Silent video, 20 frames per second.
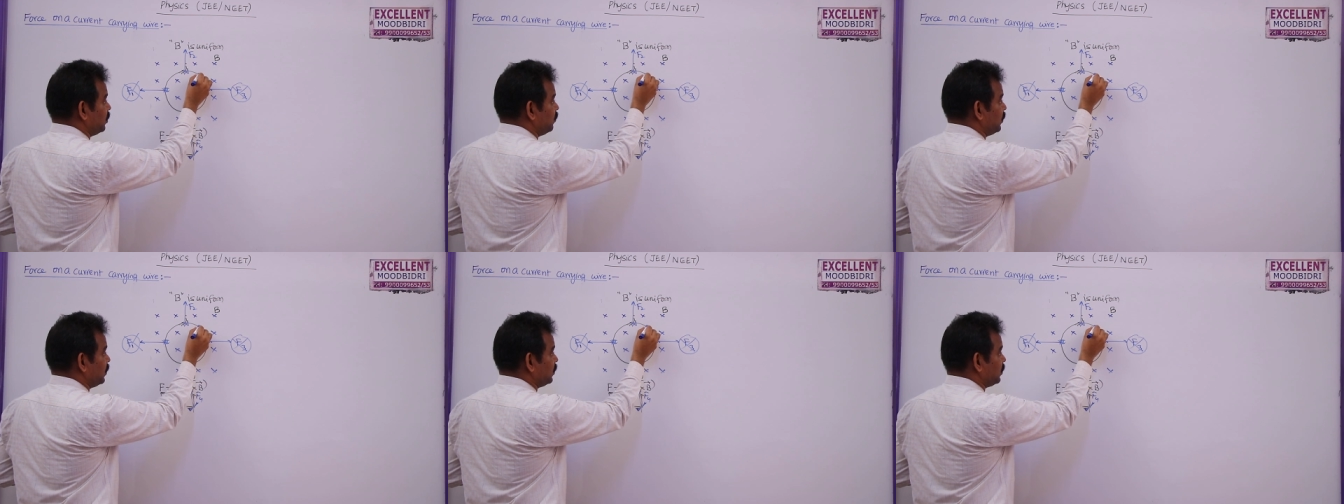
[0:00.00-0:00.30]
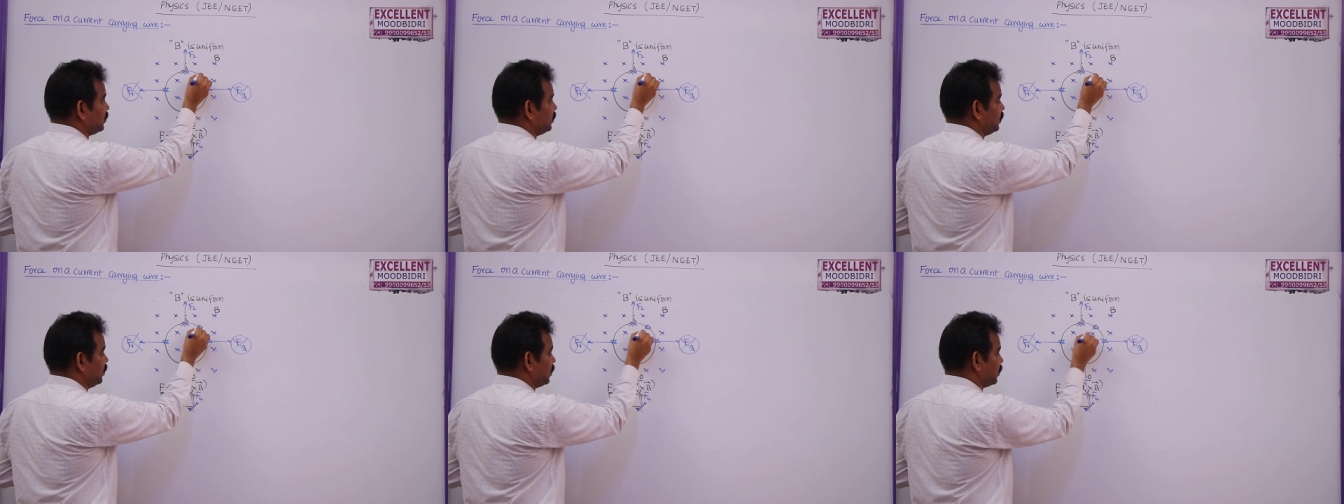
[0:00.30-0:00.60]

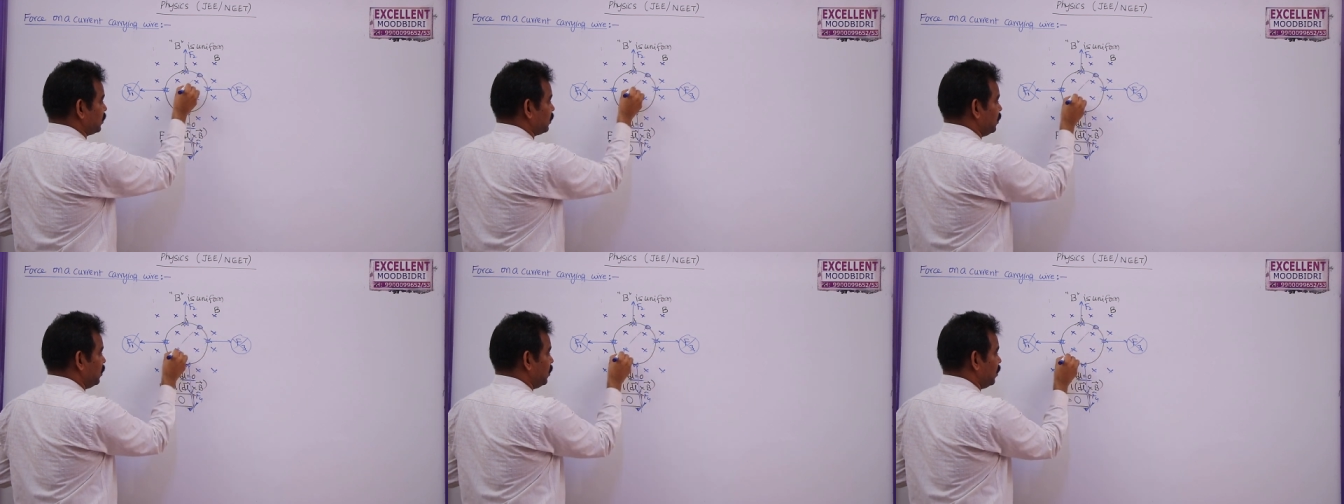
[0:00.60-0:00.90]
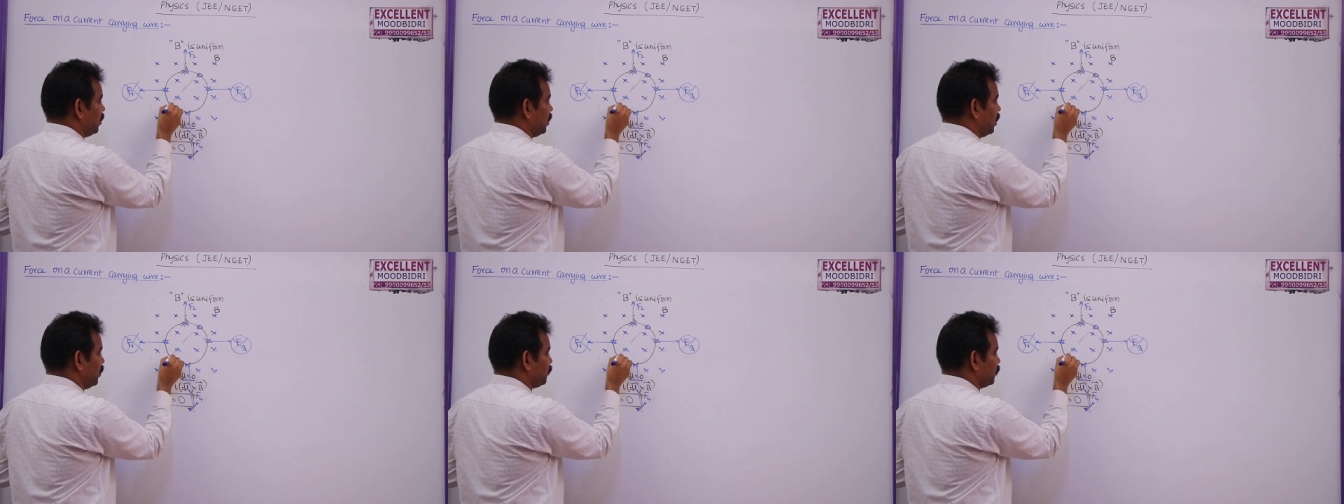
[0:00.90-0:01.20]
element here
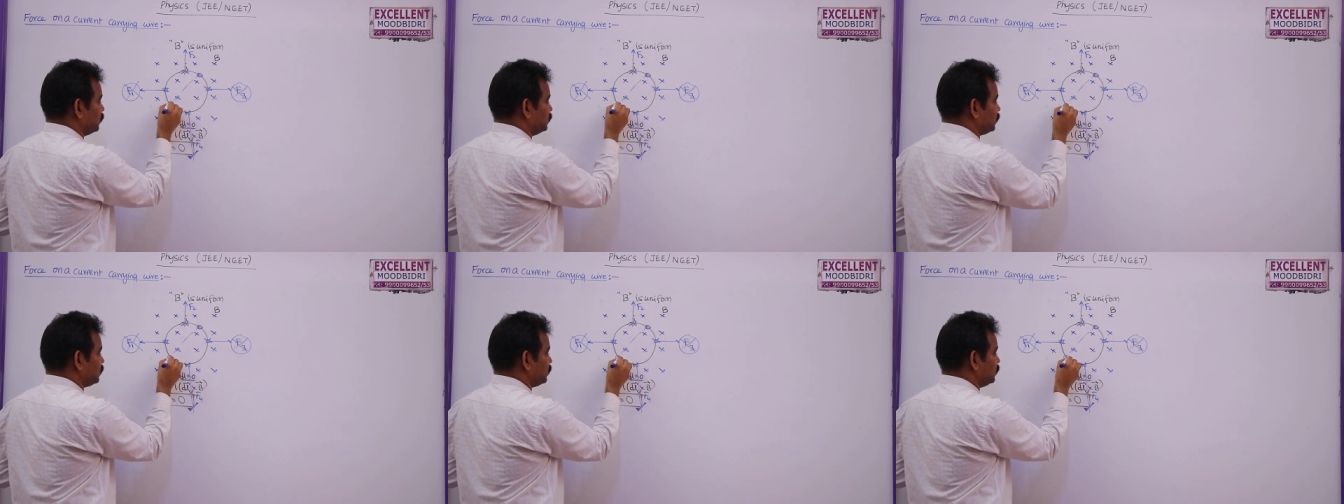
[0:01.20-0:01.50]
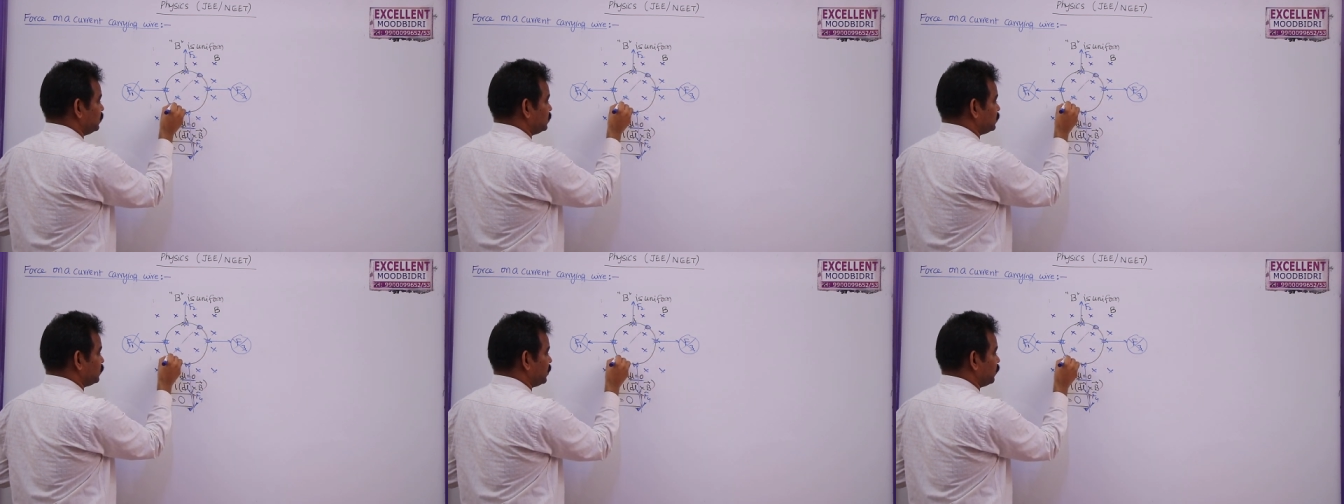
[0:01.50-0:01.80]
opposite to
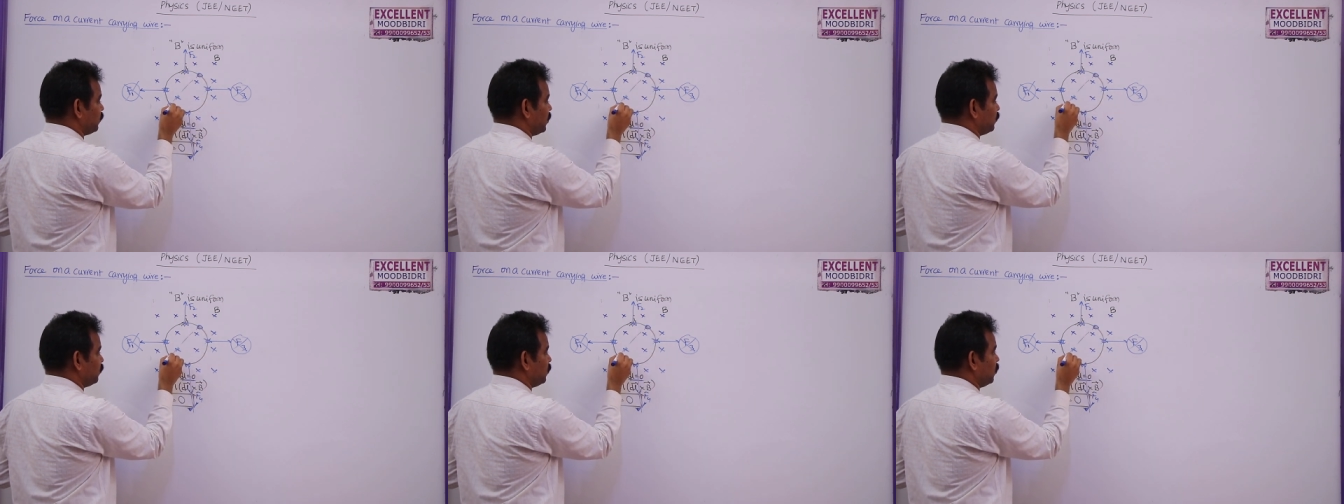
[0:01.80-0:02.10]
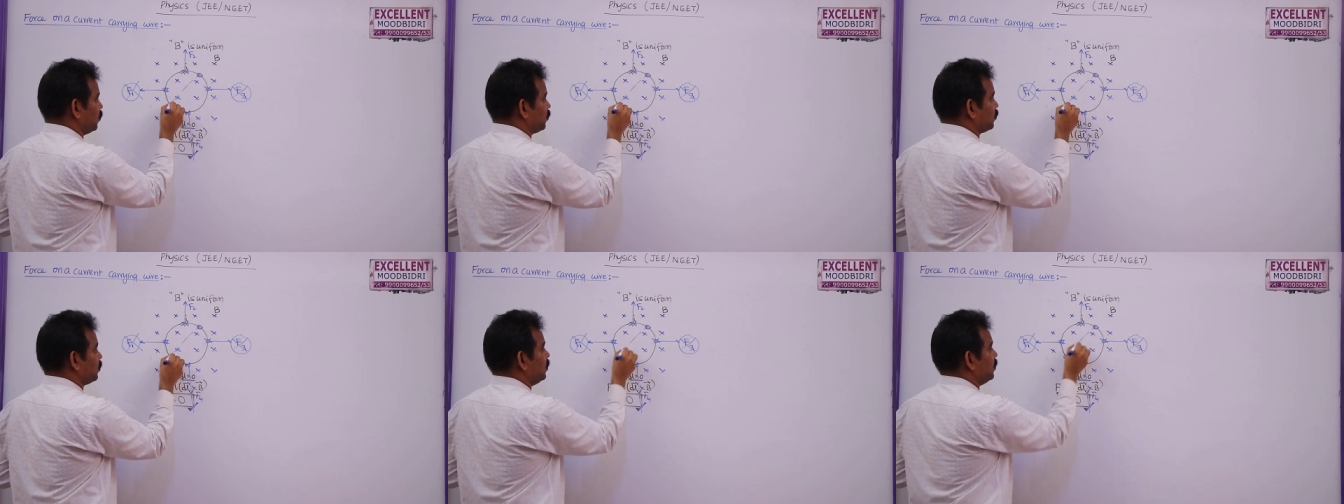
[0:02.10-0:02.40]
this one one
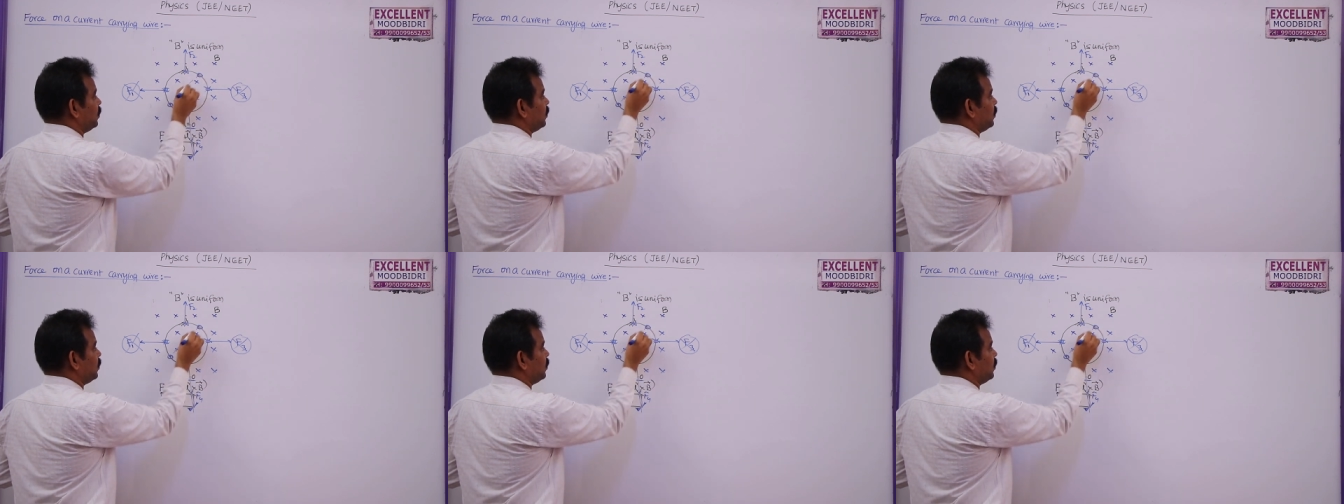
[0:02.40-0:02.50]
more